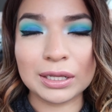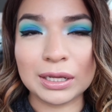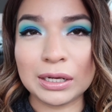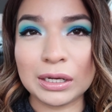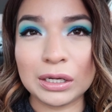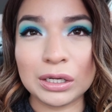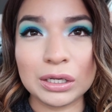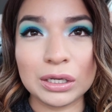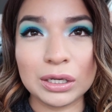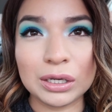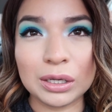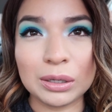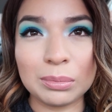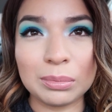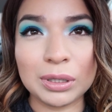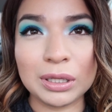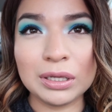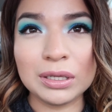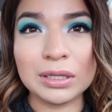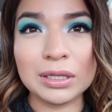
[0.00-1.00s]
like,
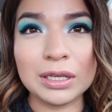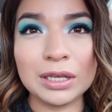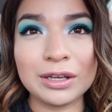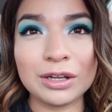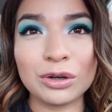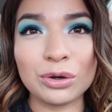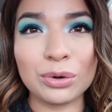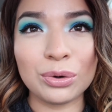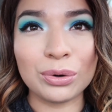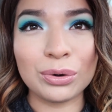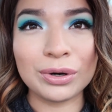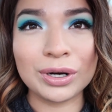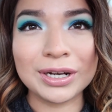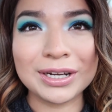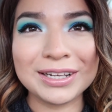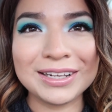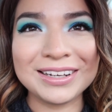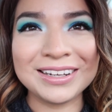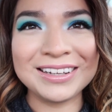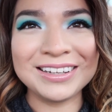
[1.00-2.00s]
completely ignore
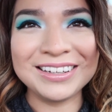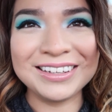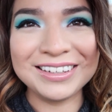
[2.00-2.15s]
it.